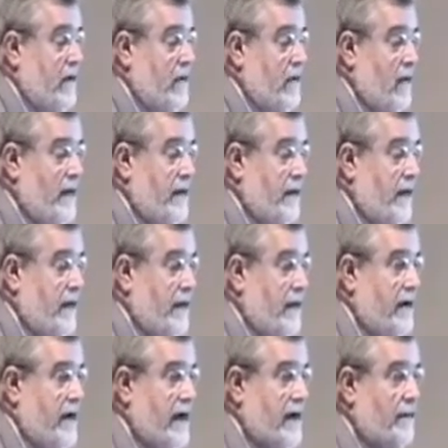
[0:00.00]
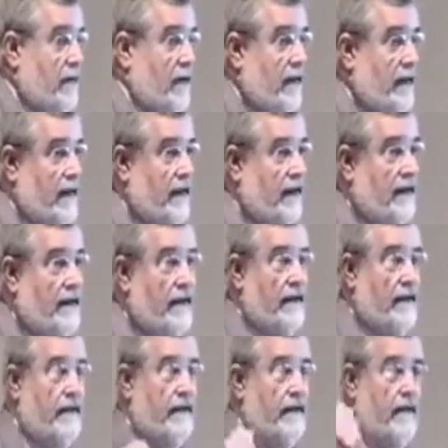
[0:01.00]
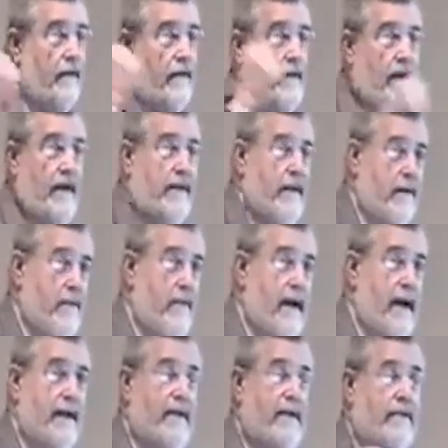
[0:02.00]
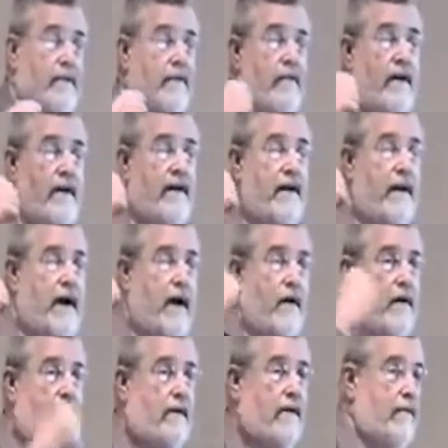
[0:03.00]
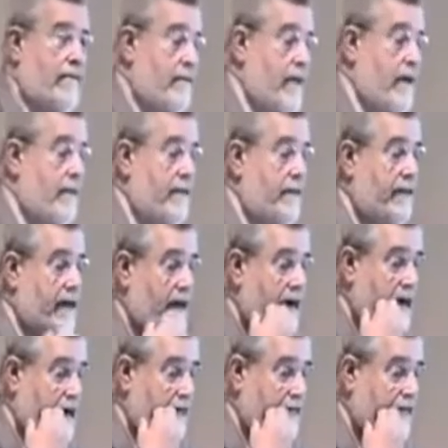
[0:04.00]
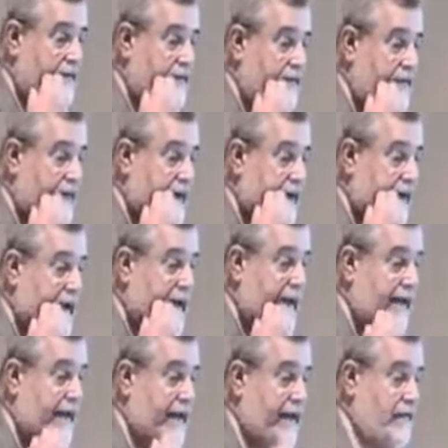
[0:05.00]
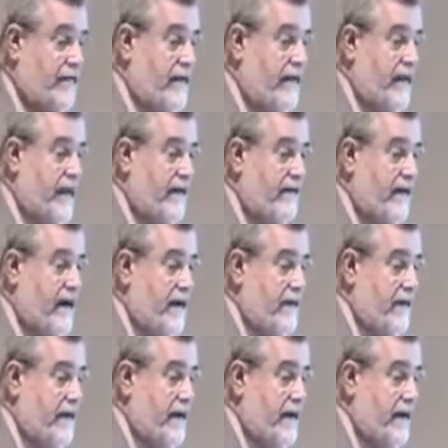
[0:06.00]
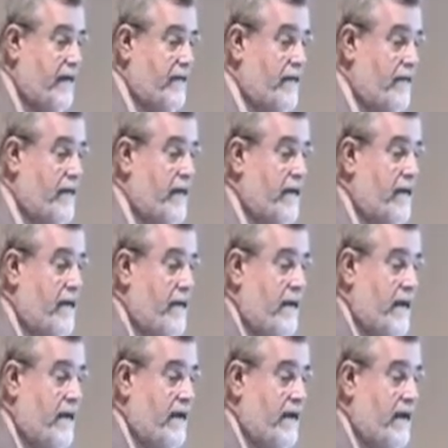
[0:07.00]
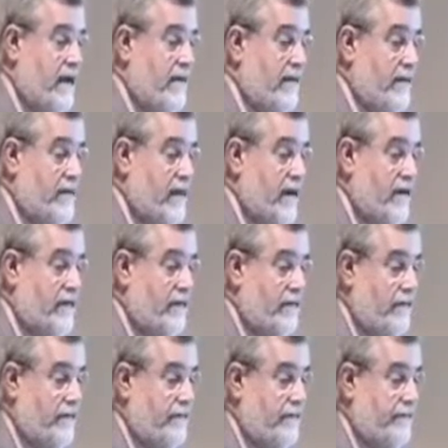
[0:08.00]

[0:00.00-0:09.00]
When they're not breathing, they're trying, their bodies are trying harder to pump that oxygen, and so you have hypertension. And you have depression,